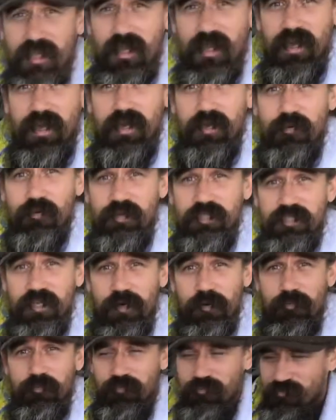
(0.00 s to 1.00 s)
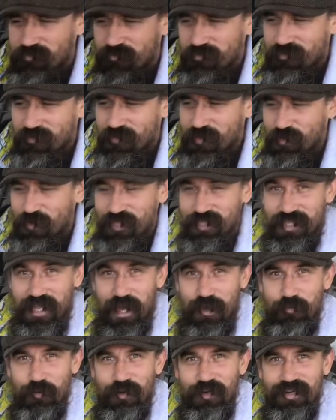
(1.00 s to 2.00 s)
hey, what's up? Chris
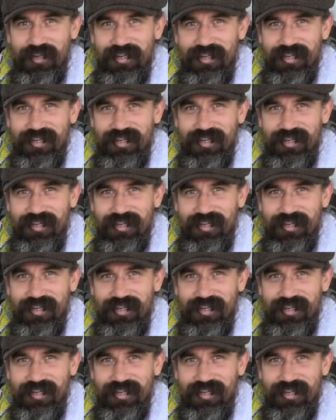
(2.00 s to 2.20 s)
Lambert.